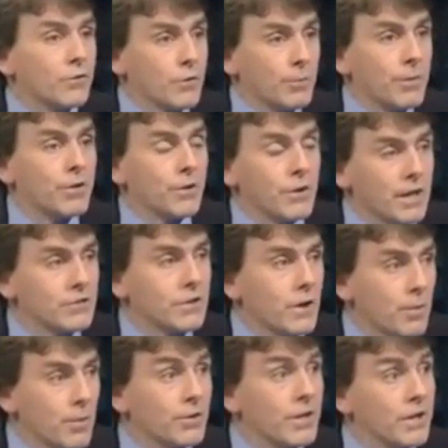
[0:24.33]
some international
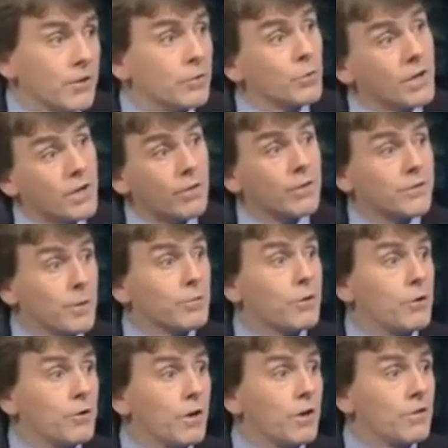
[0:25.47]
commentators were giving us some
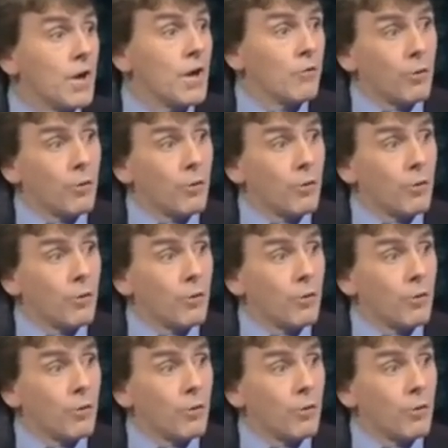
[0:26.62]
kudos